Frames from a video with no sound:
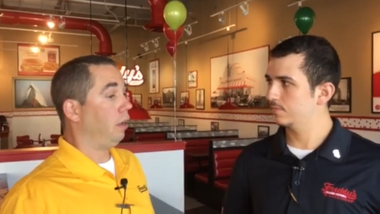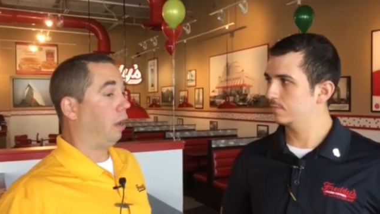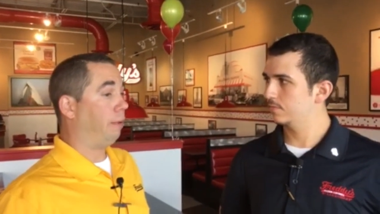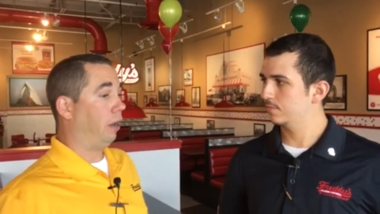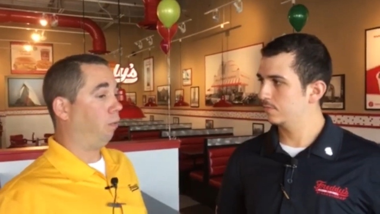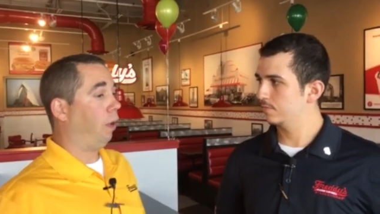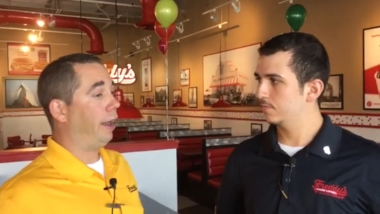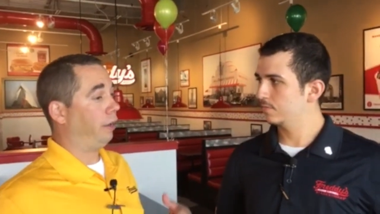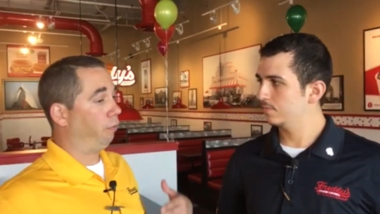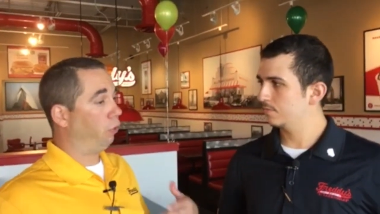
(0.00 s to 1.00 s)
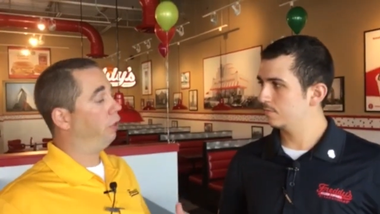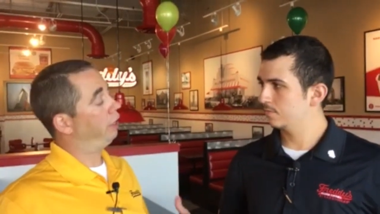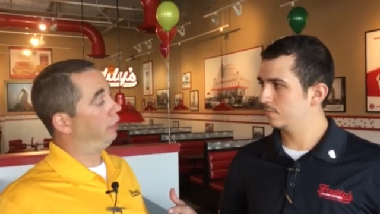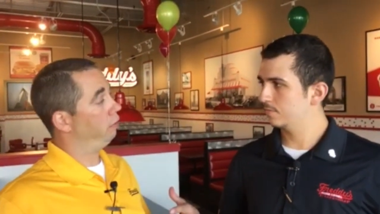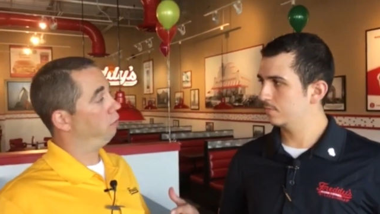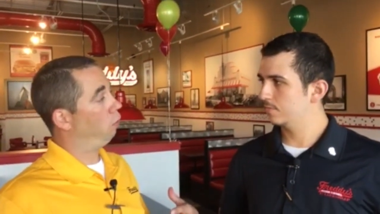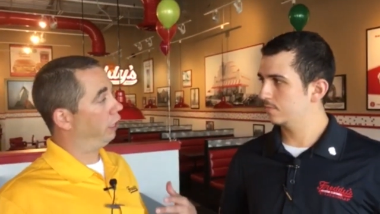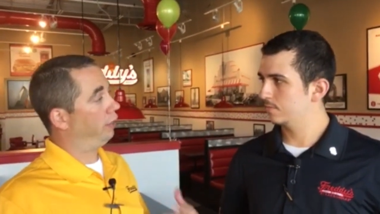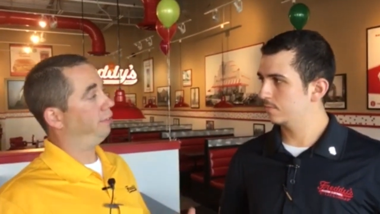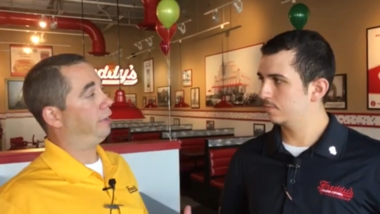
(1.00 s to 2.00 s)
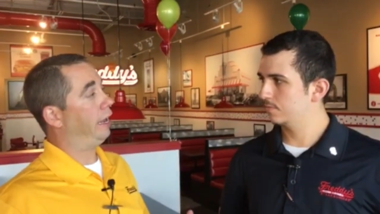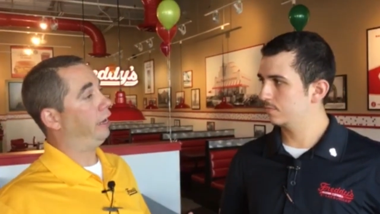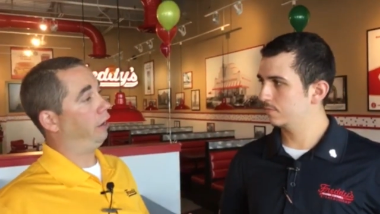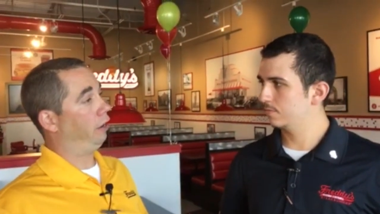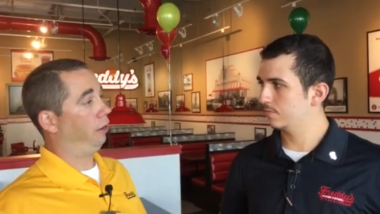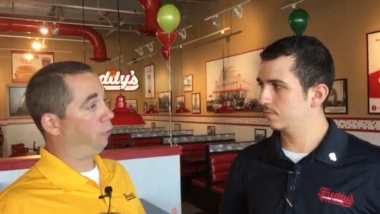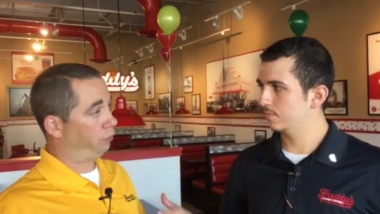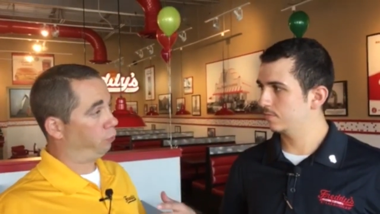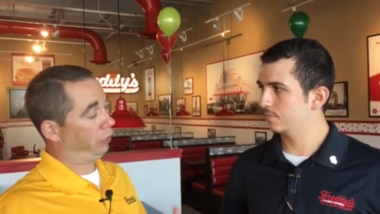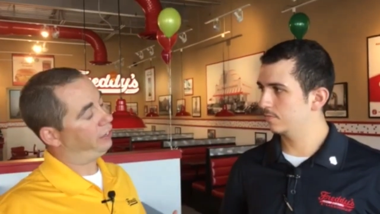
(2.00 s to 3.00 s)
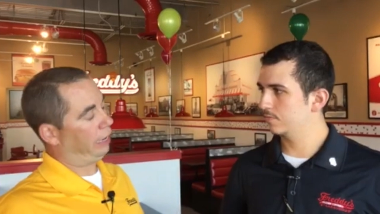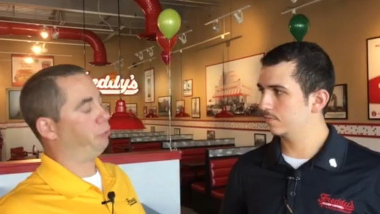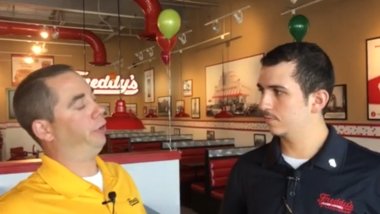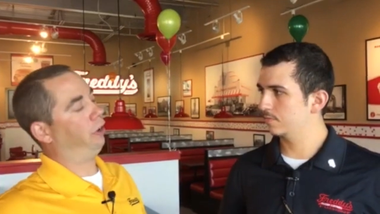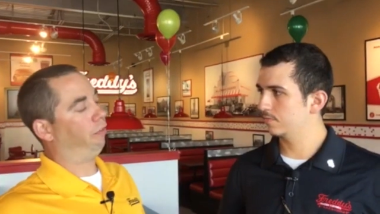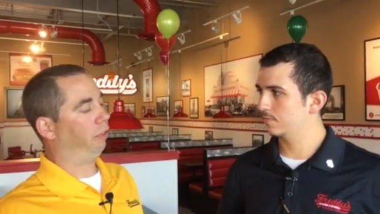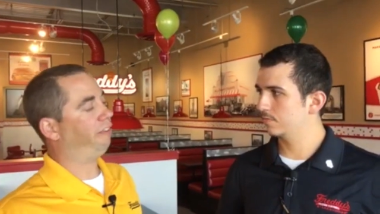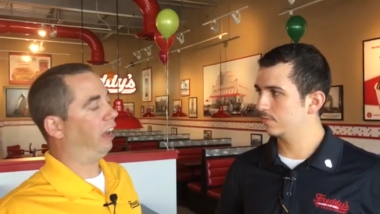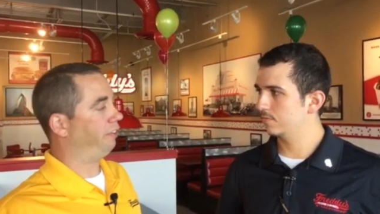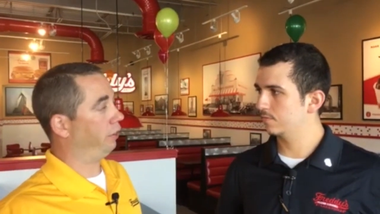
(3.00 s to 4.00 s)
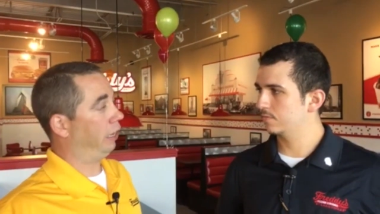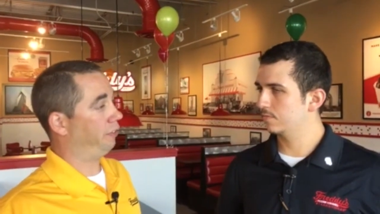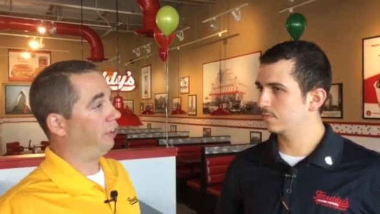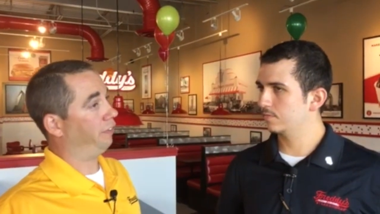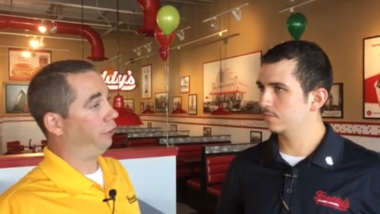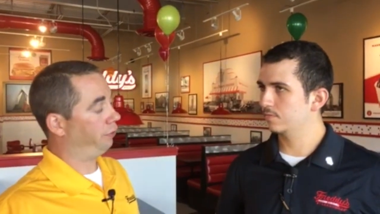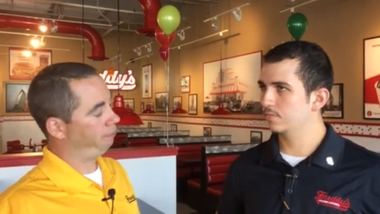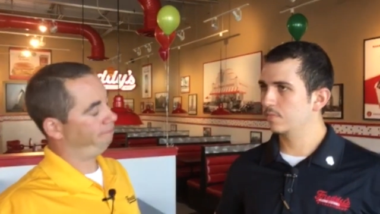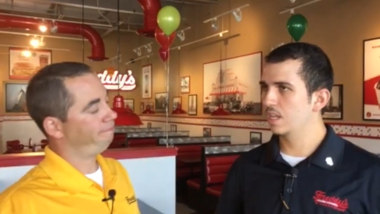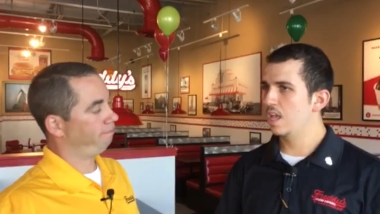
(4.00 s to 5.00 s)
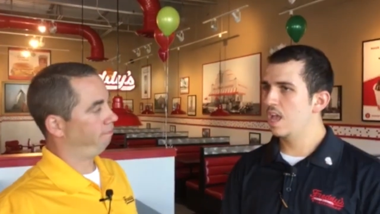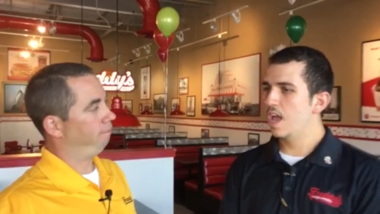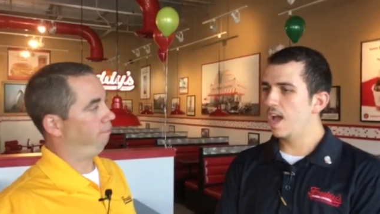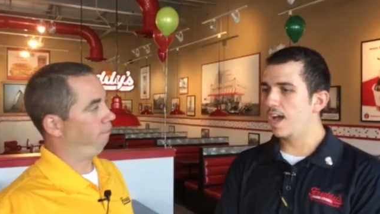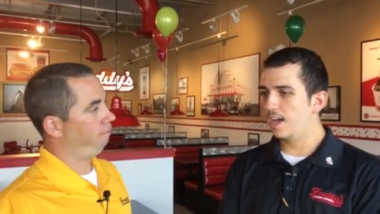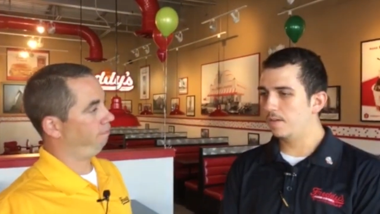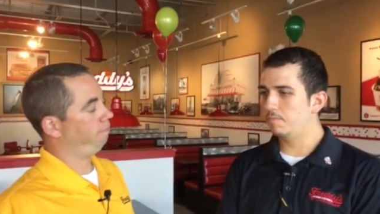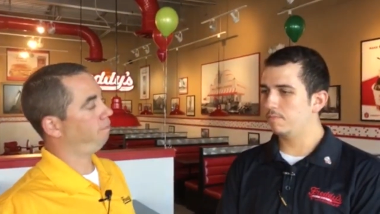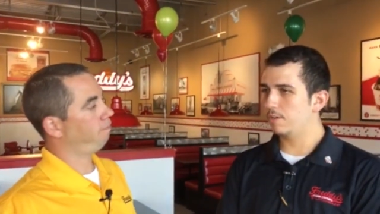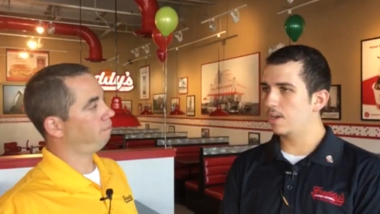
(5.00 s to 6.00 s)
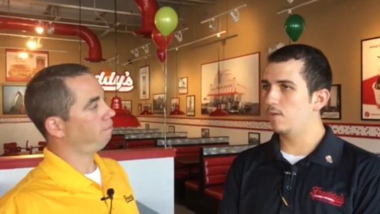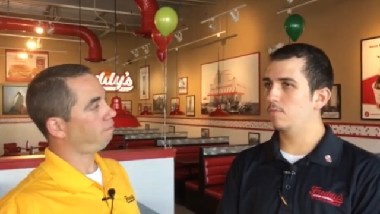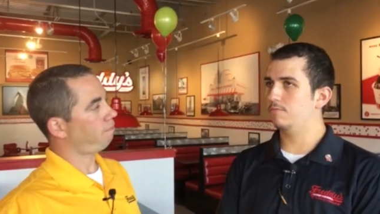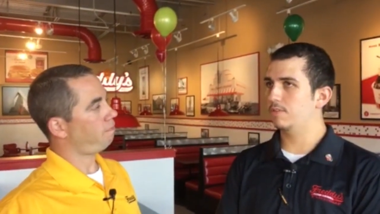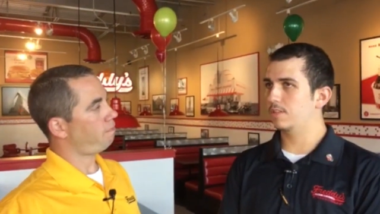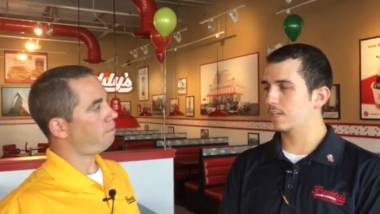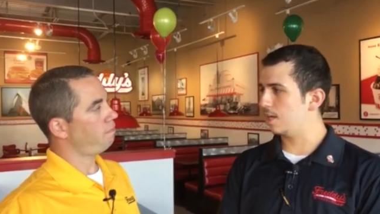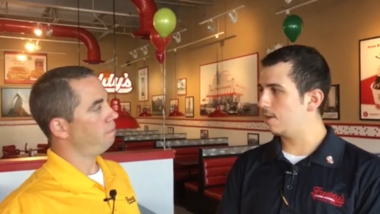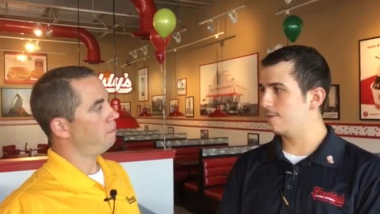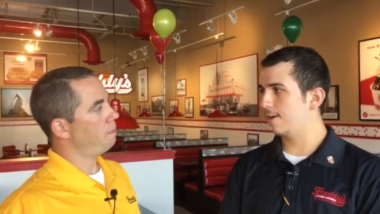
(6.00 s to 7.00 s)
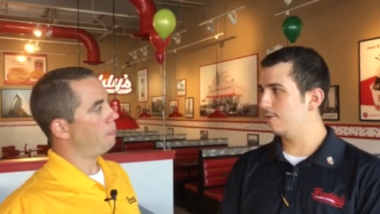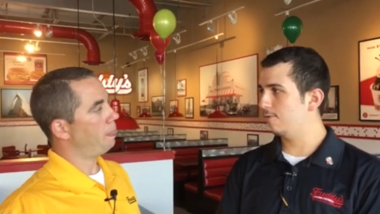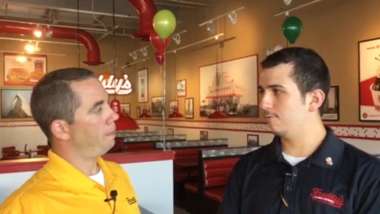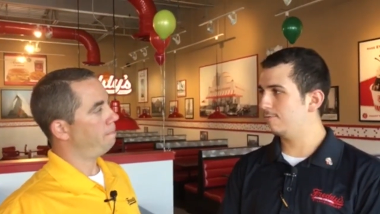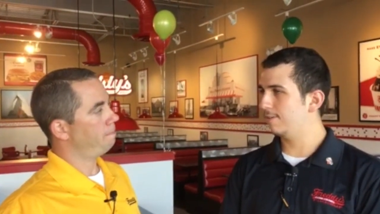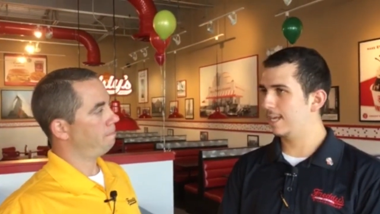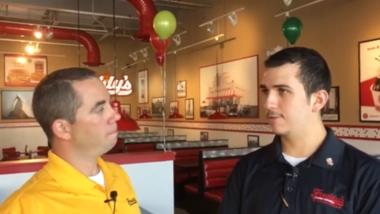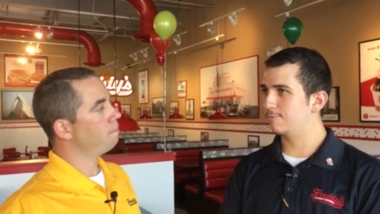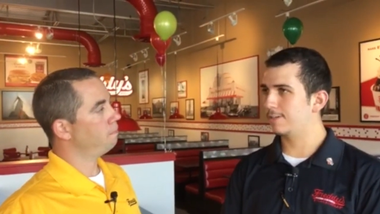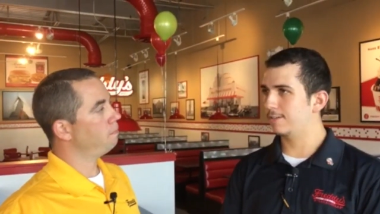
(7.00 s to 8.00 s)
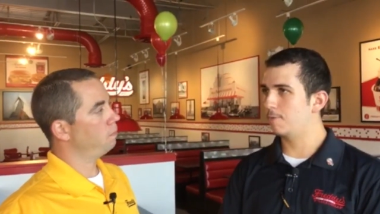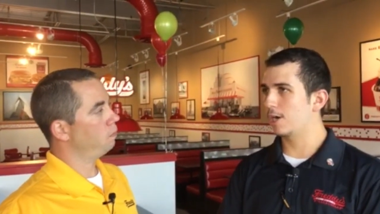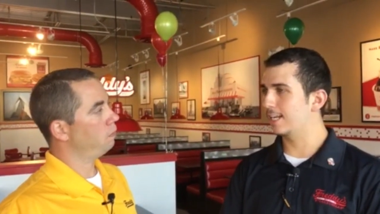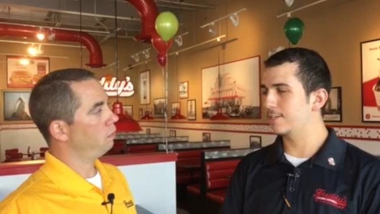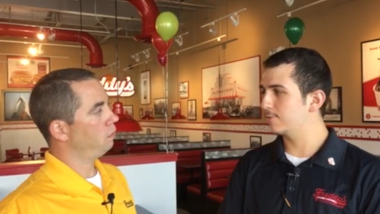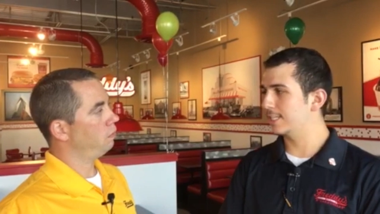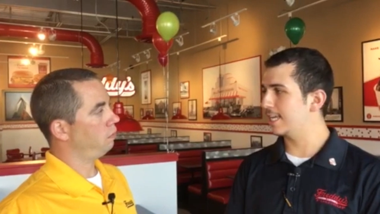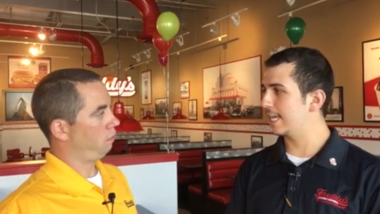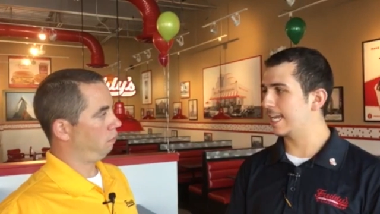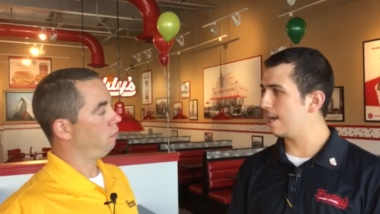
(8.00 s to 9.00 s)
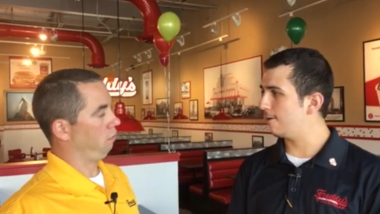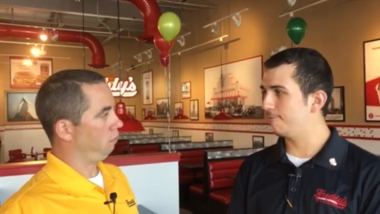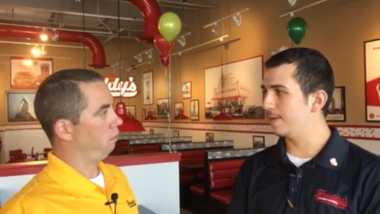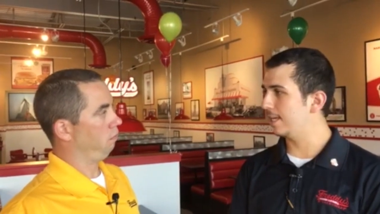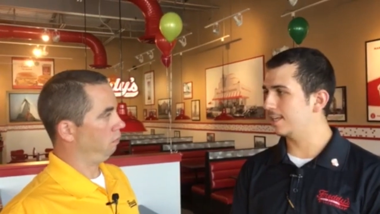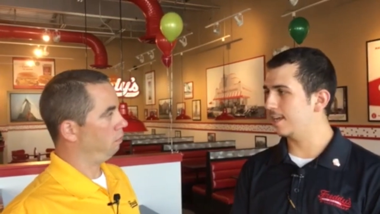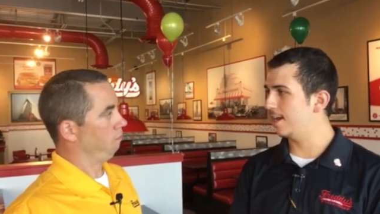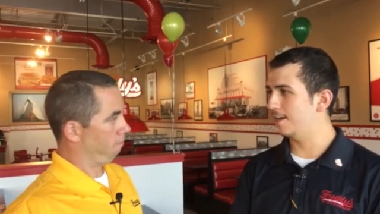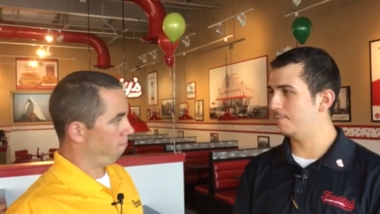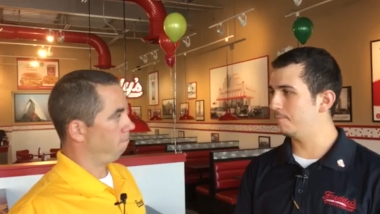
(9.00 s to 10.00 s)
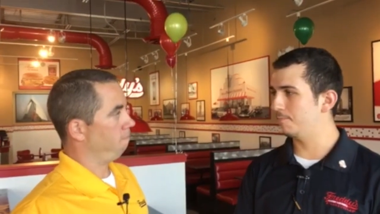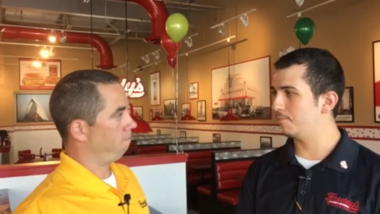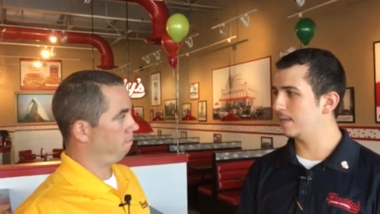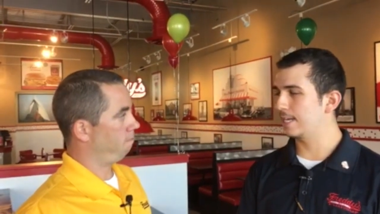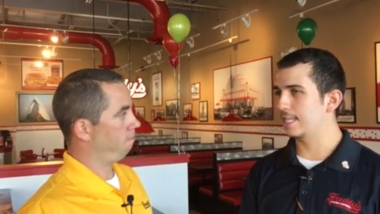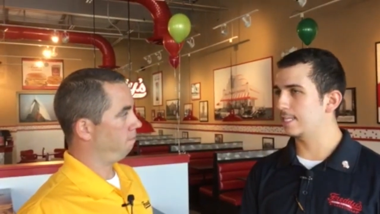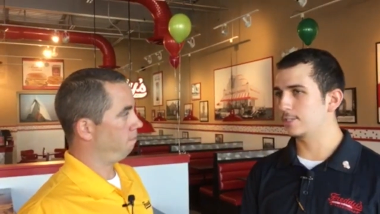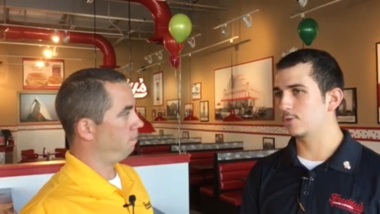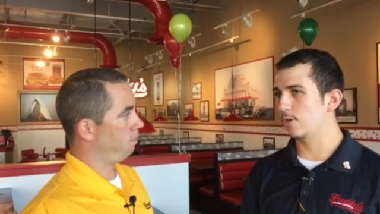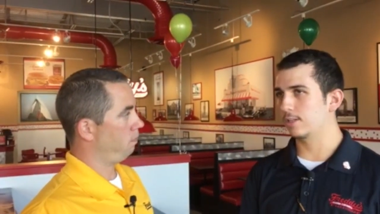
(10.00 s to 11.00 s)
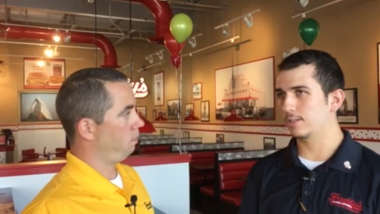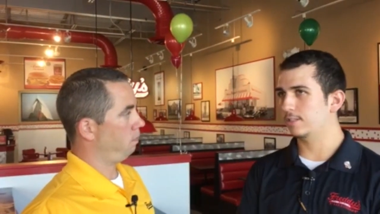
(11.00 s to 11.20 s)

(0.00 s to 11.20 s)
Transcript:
Speaker 1: about why you really wanted to stay here and what's really kept you here over the five, last five years?
Speaker 2: Um, you know, the Colorado has market has really taken care of me. Um, being at this store